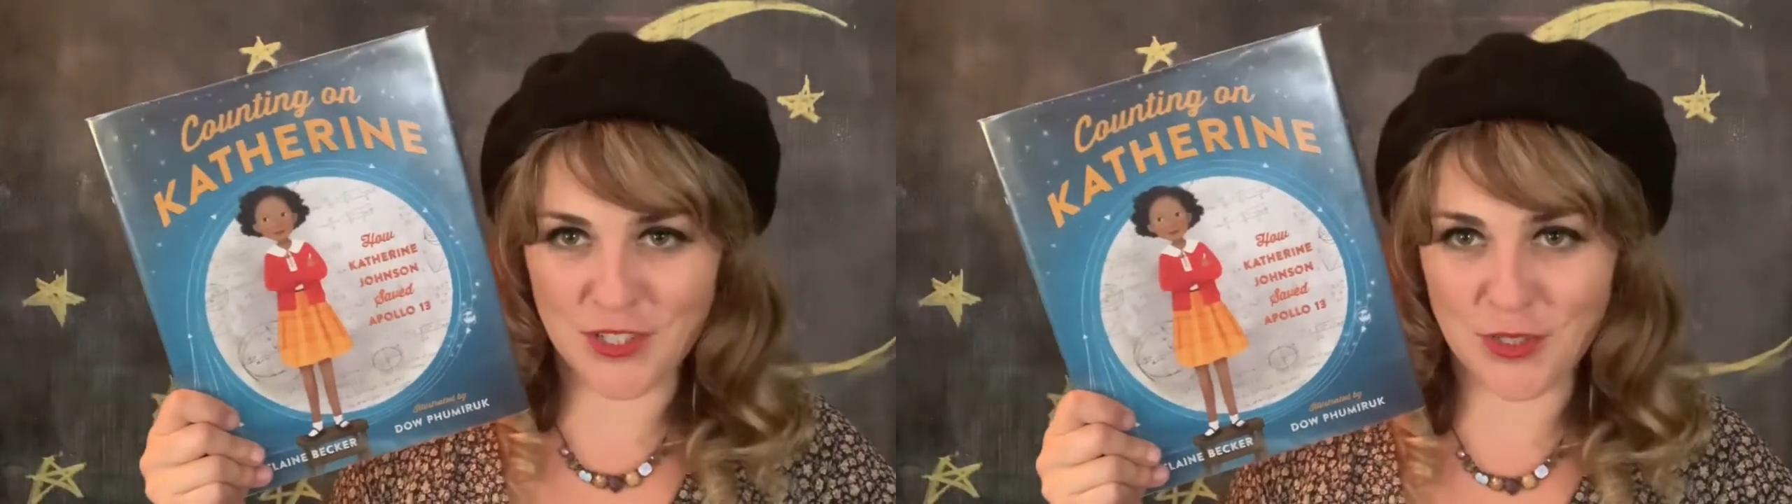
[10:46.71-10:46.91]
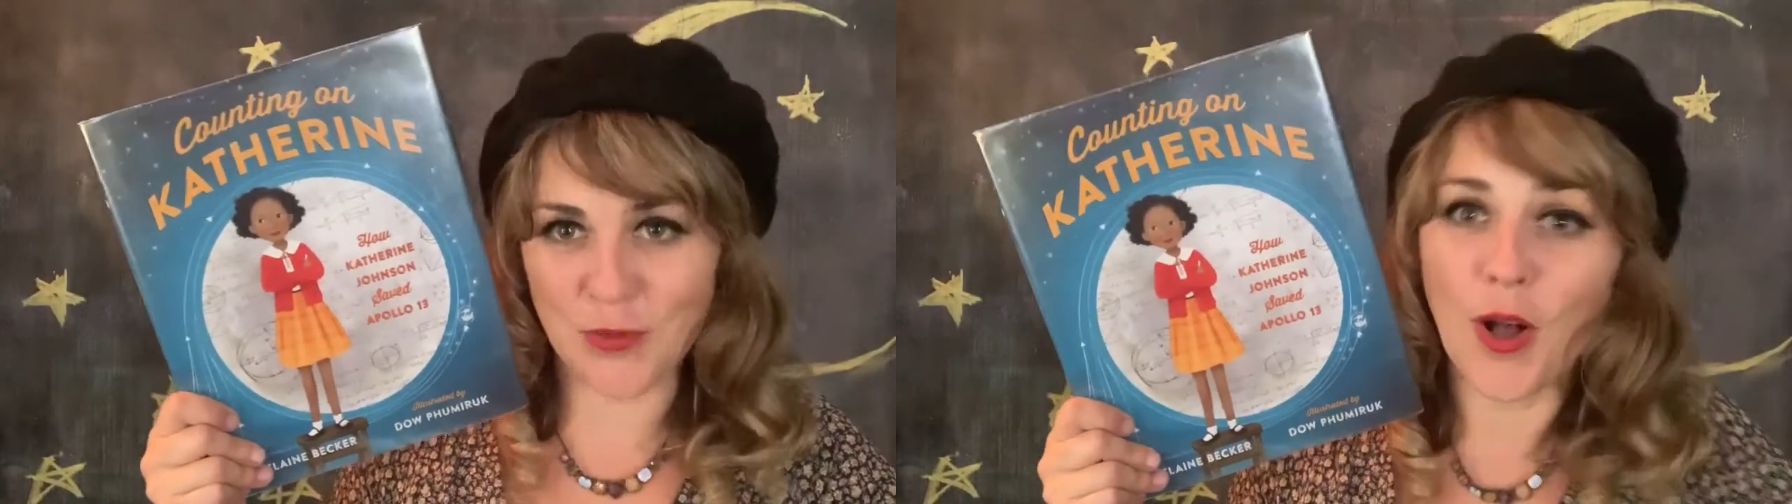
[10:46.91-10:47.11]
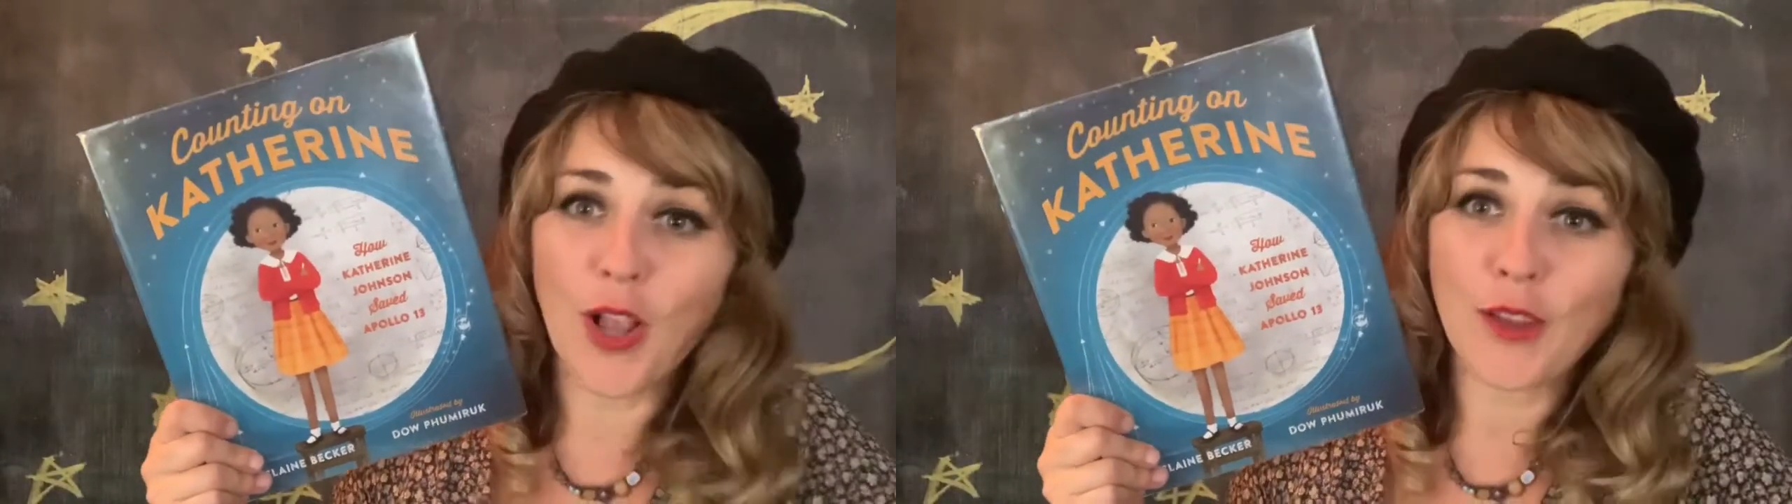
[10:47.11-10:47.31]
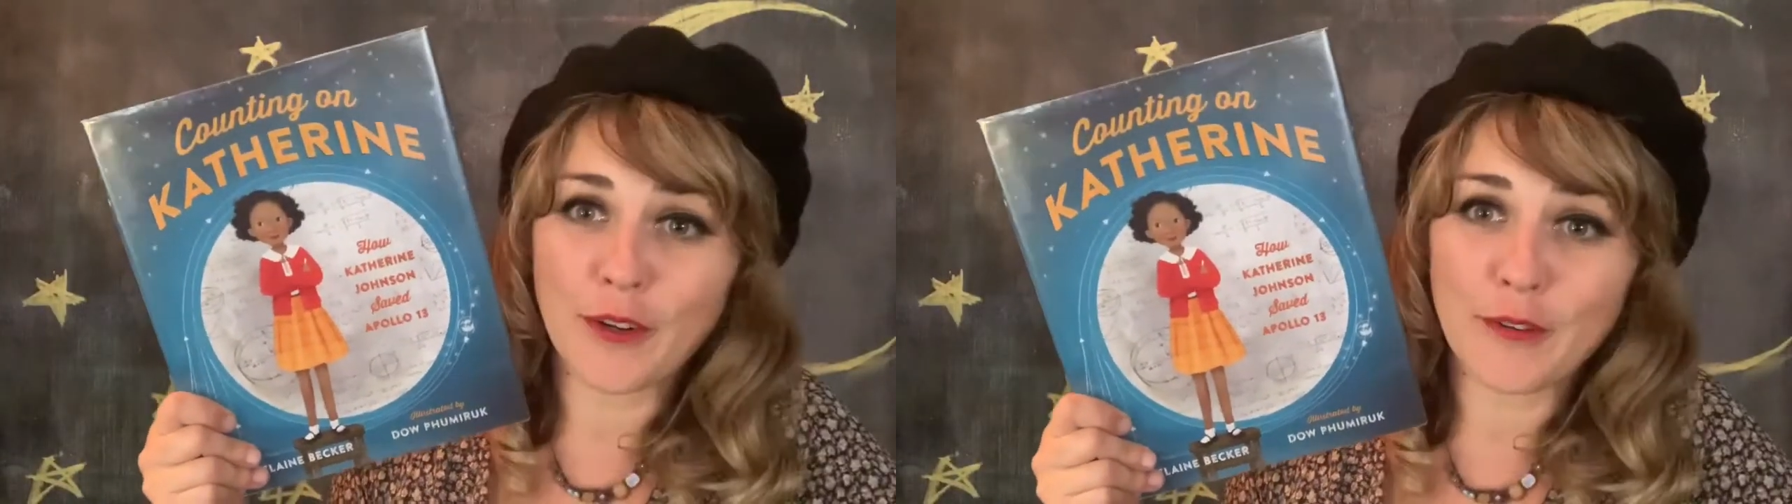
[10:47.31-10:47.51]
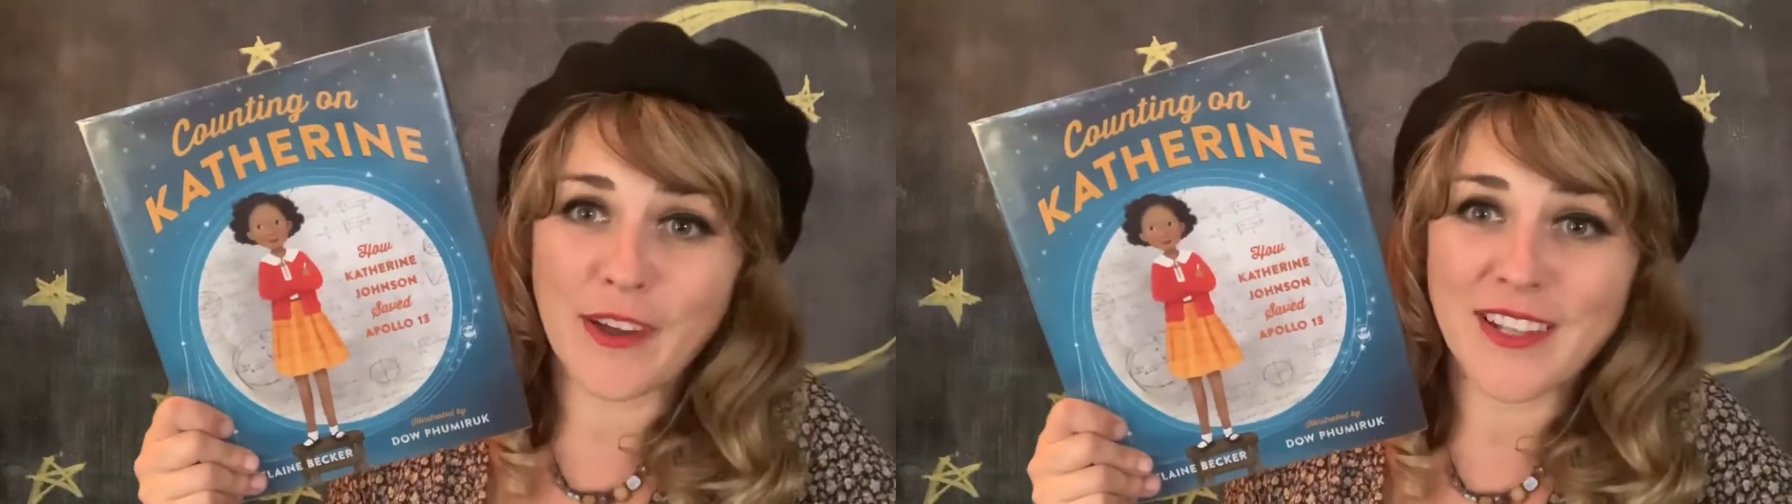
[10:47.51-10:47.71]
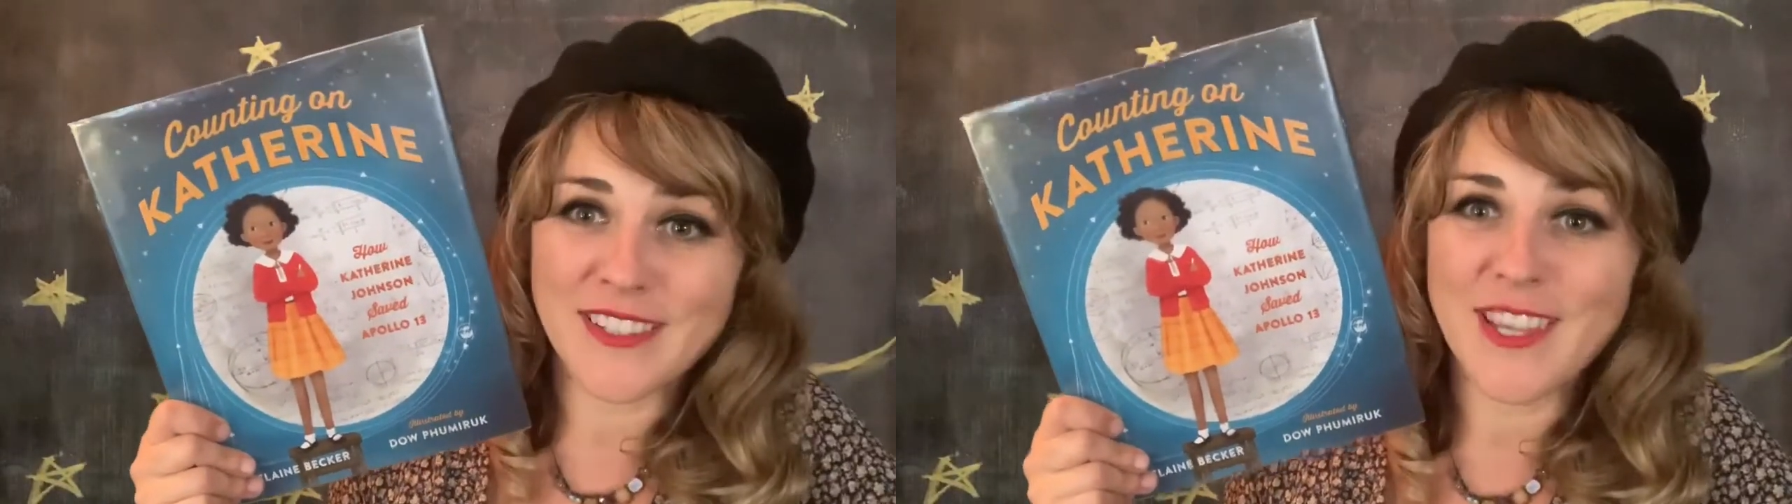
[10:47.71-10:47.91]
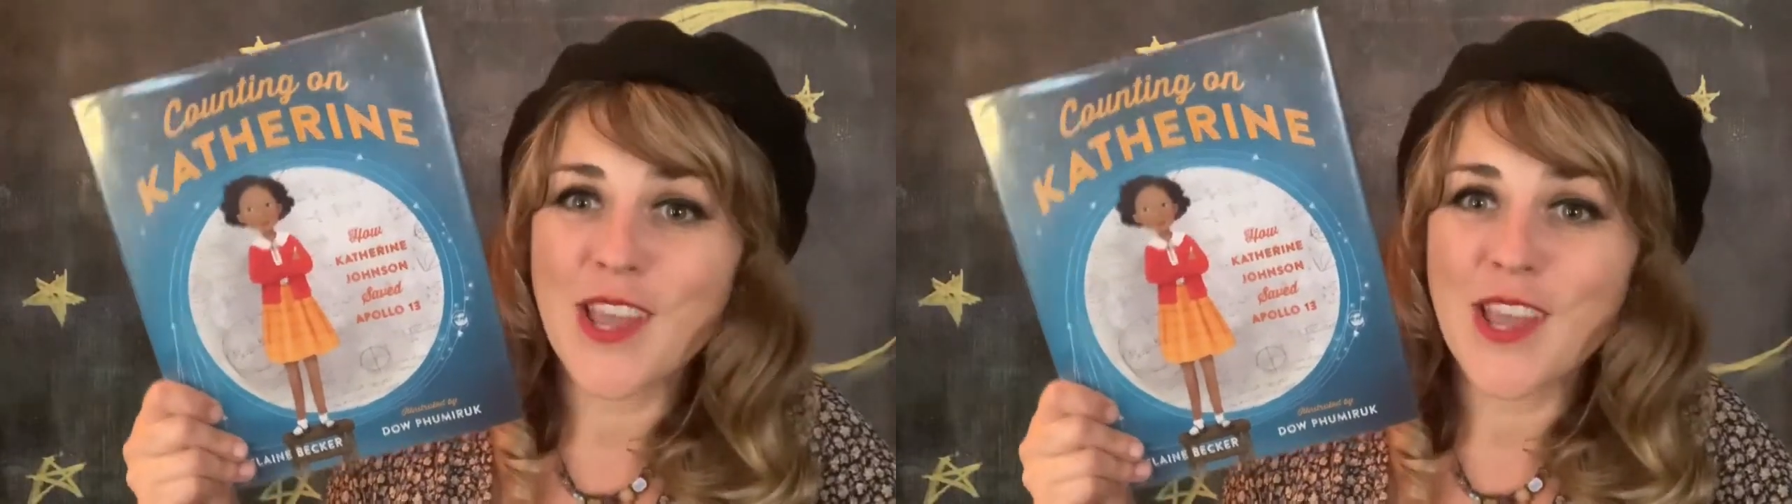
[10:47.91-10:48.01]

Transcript: to all of our friends